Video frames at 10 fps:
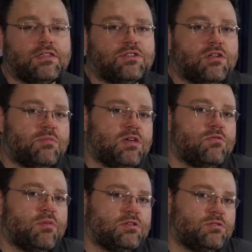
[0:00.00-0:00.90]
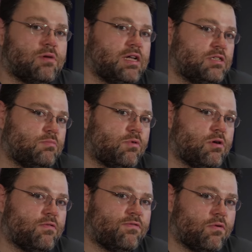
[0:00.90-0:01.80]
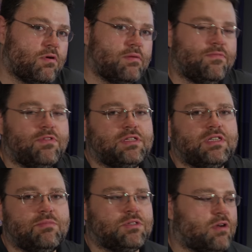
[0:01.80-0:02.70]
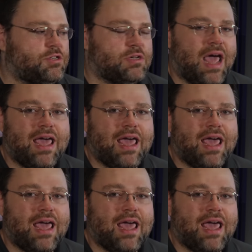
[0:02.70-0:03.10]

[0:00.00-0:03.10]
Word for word: This is gonna be Ubuntu 18.04 for this demonstration.